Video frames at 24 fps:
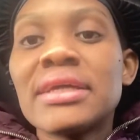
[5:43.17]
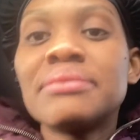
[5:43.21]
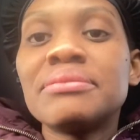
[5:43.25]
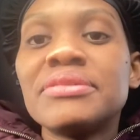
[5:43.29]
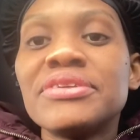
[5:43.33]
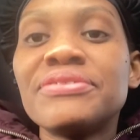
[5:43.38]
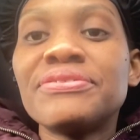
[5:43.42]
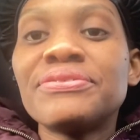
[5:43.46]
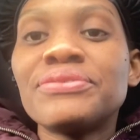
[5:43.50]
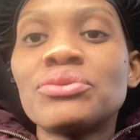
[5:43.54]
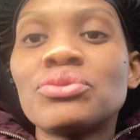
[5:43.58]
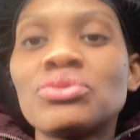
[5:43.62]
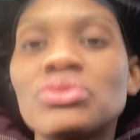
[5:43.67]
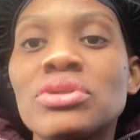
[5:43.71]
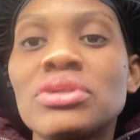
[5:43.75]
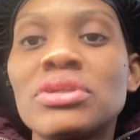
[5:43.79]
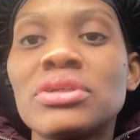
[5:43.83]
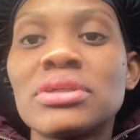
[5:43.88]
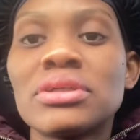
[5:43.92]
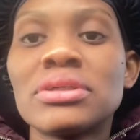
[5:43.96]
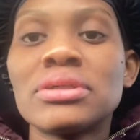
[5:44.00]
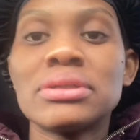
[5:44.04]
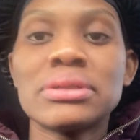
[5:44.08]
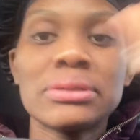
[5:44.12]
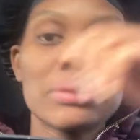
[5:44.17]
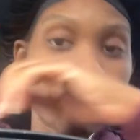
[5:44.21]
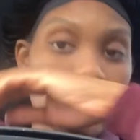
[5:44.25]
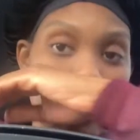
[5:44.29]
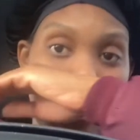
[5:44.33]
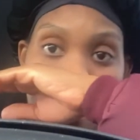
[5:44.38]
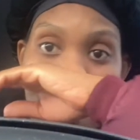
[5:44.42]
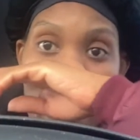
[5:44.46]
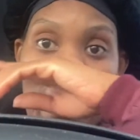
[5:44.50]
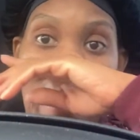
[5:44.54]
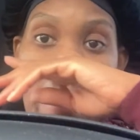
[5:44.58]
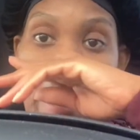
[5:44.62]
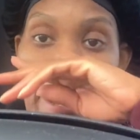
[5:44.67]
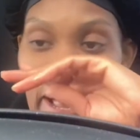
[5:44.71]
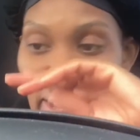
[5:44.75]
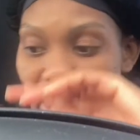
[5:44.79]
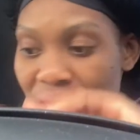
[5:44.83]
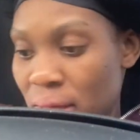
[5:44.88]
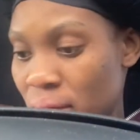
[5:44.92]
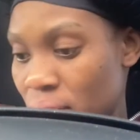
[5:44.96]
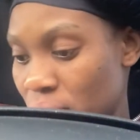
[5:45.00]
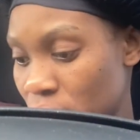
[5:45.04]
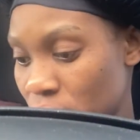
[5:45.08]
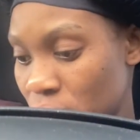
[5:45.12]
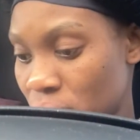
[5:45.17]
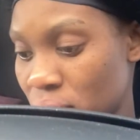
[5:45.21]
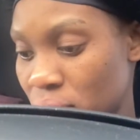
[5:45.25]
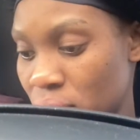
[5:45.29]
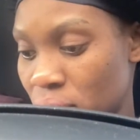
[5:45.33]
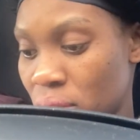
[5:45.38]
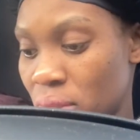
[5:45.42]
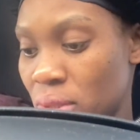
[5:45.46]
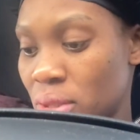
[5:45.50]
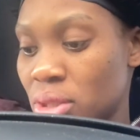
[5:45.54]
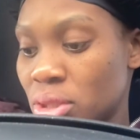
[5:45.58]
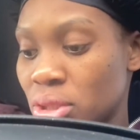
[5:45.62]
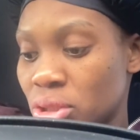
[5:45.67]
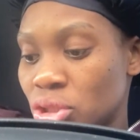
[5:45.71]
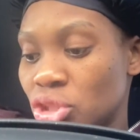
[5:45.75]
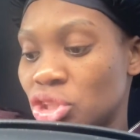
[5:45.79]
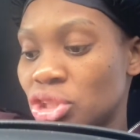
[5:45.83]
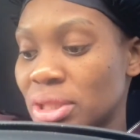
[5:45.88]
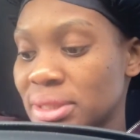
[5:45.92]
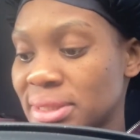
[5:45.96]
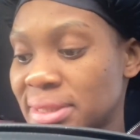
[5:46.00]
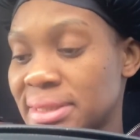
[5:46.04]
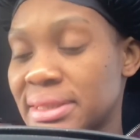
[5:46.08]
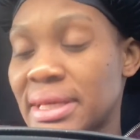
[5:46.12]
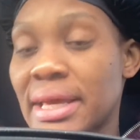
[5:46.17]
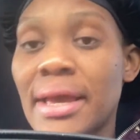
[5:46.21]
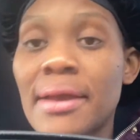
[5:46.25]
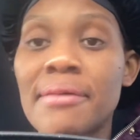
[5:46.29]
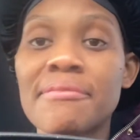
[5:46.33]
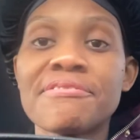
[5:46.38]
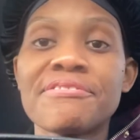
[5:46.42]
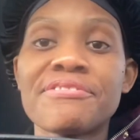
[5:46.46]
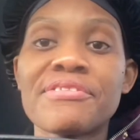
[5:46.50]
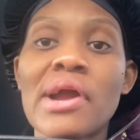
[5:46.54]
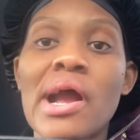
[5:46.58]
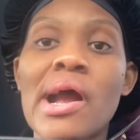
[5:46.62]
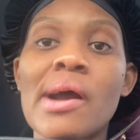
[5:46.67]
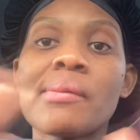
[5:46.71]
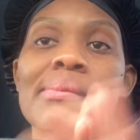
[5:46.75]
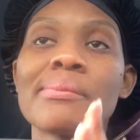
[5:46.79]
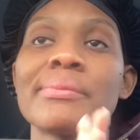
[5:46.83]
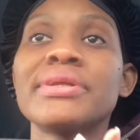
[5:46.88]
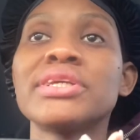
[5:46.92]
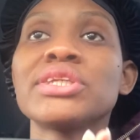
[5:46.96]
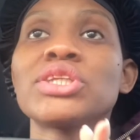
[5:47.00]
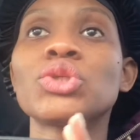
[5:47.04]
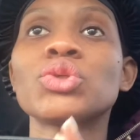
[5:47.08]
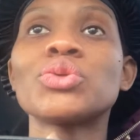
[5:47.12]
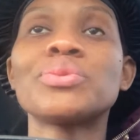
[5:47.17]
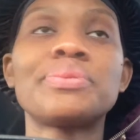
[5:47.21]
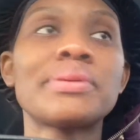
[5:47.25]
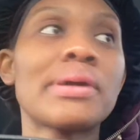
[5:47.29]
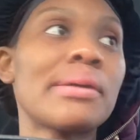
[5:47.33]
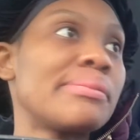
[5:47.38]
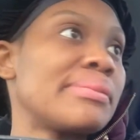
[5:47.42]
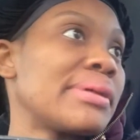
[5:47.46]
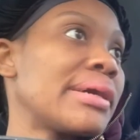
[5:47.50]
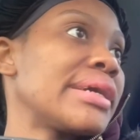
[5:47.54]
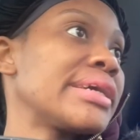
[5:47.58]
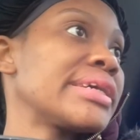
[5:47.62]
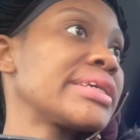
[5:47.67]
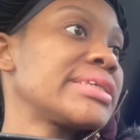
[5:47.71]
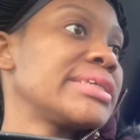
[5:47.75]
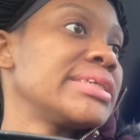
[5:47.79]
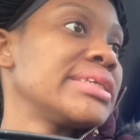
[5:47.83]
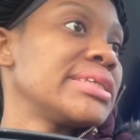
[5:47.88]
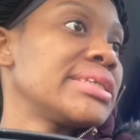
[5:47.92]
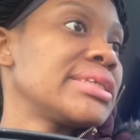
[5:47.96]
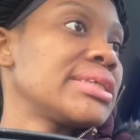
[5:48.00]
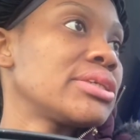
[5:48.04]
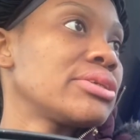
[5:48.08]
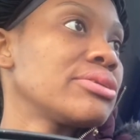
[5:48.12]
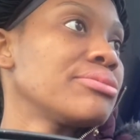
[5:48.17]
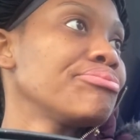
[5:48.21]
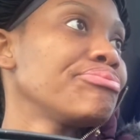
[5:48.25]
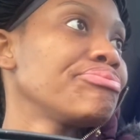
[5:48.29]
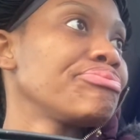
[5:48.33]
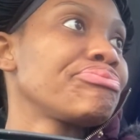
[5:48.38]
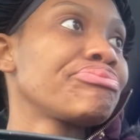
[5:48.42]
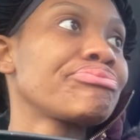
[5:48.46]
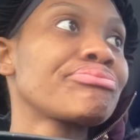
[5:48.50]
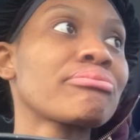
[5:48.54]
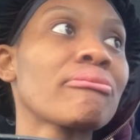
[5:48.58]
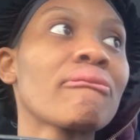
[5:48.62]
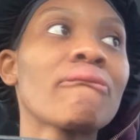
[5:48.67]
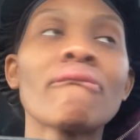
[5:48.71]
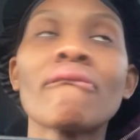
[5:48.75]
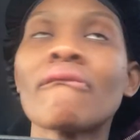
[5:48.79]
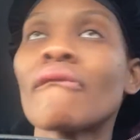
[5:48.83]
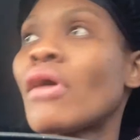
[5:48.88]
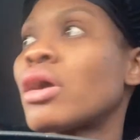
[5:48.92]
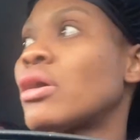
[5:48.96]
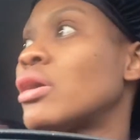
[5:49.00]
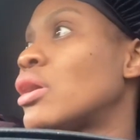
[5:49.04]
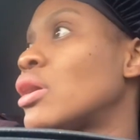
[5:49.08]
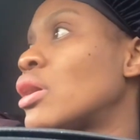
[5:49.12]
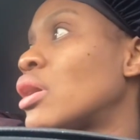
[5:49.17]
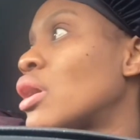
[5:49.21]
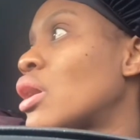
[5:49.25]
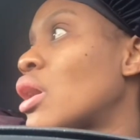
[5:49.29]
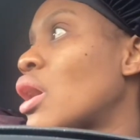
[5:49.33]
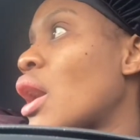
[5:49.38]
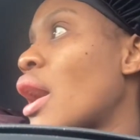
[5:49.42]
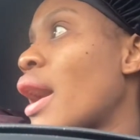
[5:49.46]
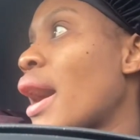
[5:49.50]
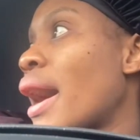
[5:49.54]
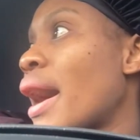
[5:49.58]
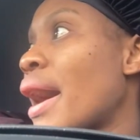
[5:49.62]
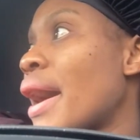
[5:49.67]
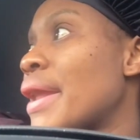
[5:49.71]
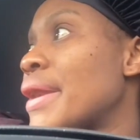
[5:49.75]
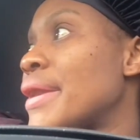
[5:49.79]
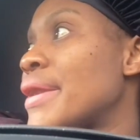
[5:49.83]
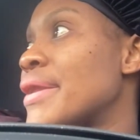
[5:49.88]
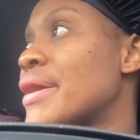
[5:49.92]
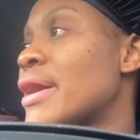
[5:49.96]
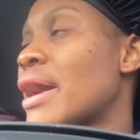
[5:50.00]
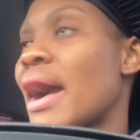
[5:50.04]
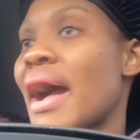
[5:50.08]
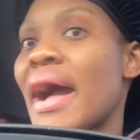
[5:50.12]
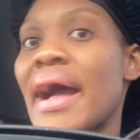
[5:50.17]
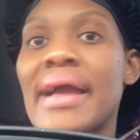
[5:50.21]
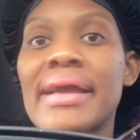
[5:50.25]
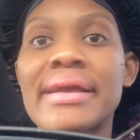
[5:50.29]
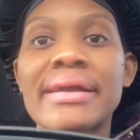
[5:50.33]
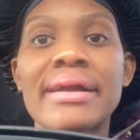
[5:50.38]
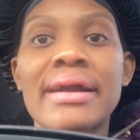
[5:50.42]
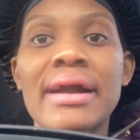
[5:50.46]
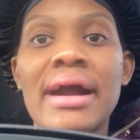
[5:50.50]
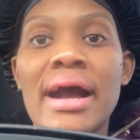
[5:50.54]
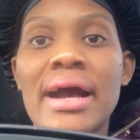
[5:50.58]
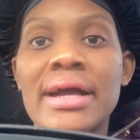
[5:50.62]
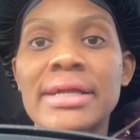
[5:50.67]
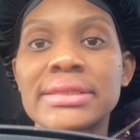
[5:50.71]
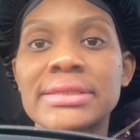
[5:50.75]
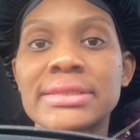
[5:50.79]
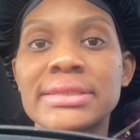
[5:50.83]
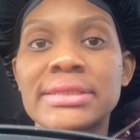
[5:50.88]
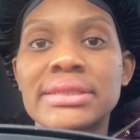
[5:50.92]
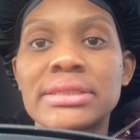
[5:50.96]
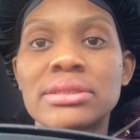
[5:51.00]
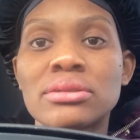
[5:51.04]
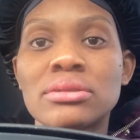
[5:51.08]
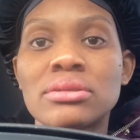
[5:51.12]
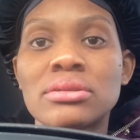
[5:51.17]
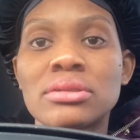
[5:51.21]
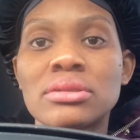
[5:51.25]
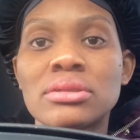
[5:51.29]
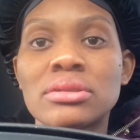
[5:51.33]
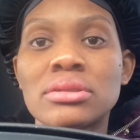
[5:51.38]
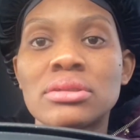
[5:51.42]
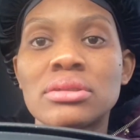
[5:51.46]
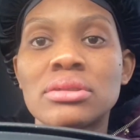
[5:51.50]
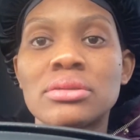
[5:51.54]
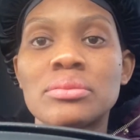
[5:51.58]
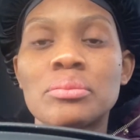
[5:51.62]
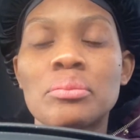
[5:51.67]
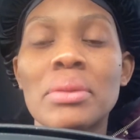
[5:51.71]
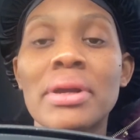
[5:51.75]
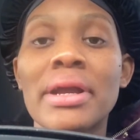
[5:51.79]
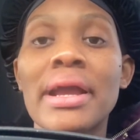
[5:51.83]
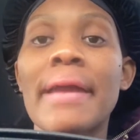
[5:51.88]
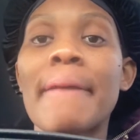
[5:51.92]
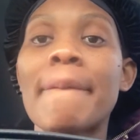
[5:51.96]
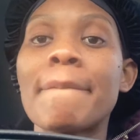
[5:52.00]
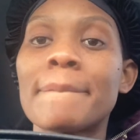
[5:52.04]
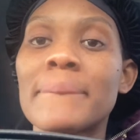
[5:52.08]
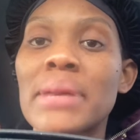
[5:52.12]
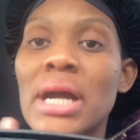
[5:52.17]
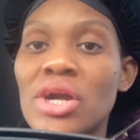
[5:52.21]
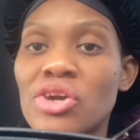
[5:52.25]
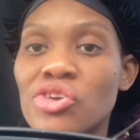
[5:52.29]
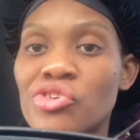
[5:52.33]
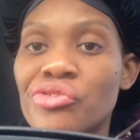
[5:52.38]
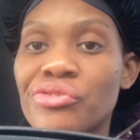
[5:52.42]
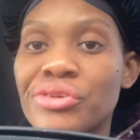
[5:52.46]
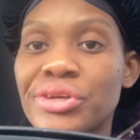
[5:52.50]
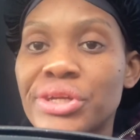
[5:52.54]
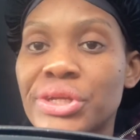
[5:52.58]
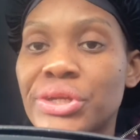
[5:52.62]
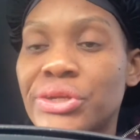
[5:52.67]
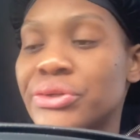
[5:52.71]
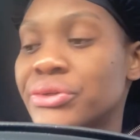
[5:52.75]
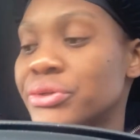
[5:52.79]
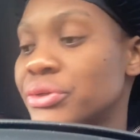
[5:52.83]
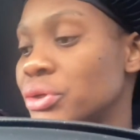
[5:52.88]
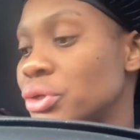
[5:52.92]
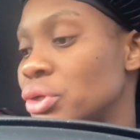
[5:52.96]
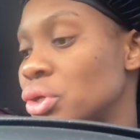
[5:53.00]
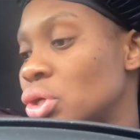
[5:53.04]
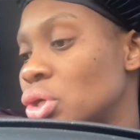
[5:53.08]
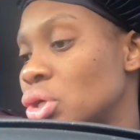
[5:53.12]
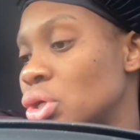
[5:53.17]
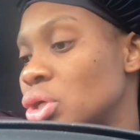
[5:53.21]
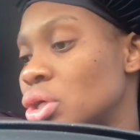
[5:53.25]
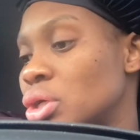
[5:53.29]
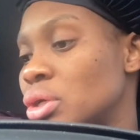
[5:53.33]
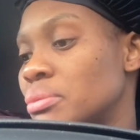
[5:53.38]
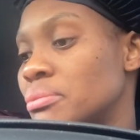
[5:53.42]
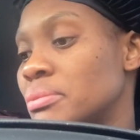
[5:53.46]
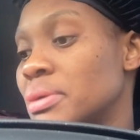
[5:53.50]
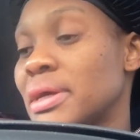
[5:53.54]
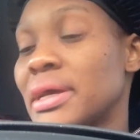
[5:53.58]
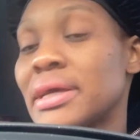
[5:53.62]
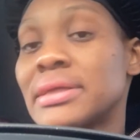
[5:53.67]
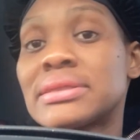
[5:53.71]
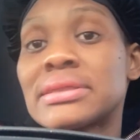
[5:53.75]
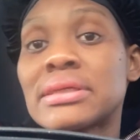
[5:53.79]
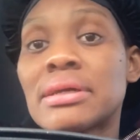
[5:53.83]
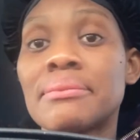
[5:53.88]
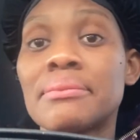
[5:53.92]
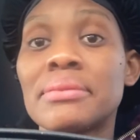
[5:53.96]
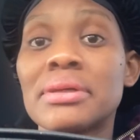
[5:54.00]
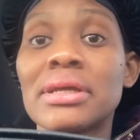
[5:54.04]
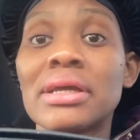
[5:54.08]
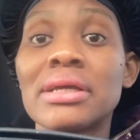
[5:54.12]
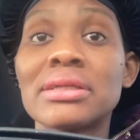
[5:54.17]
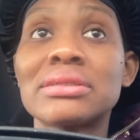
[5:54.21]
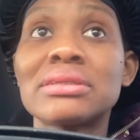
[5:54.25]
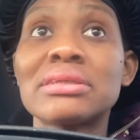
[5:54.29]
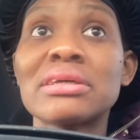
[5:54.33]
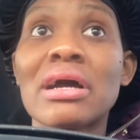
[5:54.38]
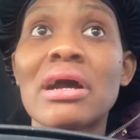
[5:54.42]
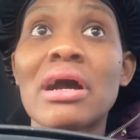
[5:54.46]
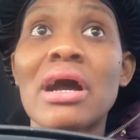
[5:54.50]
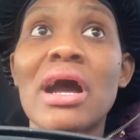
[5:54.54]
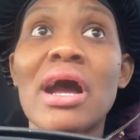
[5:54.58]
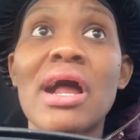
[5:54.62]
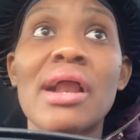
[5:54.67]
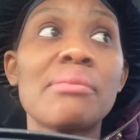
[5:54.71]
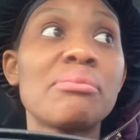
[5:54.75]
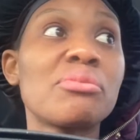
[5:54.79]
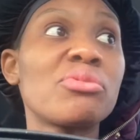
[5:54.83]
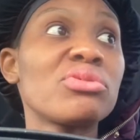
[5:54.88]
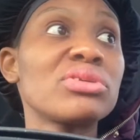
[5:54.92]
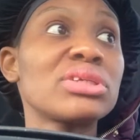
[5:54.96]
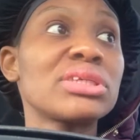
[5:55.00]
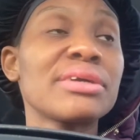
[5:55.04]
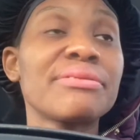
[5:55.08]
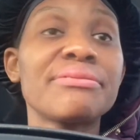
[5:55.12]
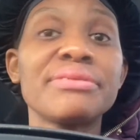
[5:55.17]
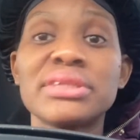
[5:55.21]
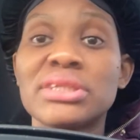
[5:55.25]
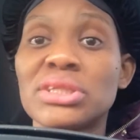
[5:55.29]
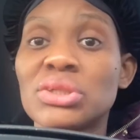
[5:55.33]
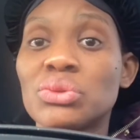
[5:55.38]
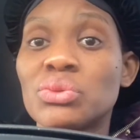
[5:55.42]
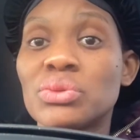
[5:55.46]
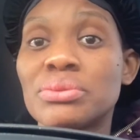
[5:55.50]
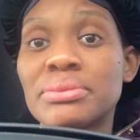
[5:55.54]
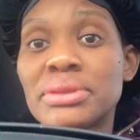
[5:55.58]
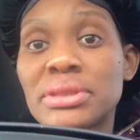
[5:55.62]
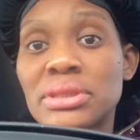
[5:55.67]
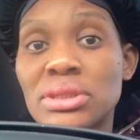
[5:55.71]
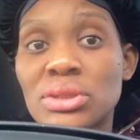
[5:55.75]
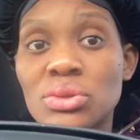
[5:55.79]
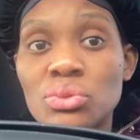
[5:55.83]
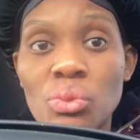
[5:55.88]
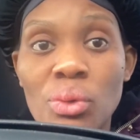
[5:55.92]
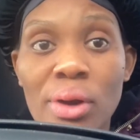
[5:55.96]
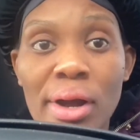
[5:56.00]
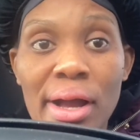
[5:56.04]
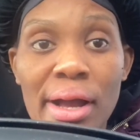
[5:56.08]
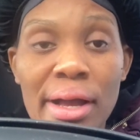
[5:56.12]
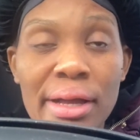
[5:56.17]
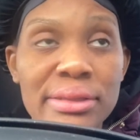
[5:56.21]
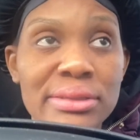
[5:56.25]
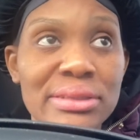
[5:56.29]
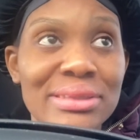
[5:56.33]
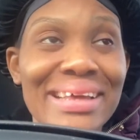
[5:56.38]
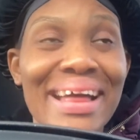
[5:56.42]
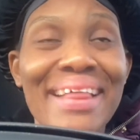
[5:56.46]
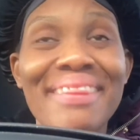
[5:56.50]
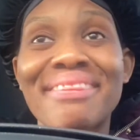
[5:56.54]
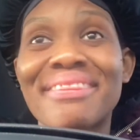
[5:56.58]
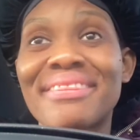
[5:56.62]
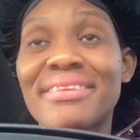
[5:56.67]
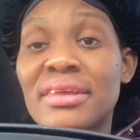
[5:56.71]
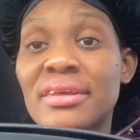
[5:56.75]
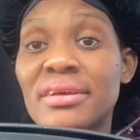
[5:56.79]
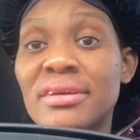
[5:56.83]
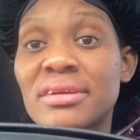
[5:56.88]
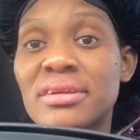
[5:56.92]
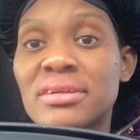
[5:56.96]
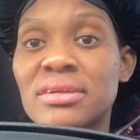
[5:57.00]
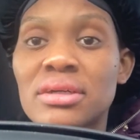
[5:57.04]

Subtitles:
before, I just came from the supermarket and I got me get mackerel, me get almost everything when me did want, I think,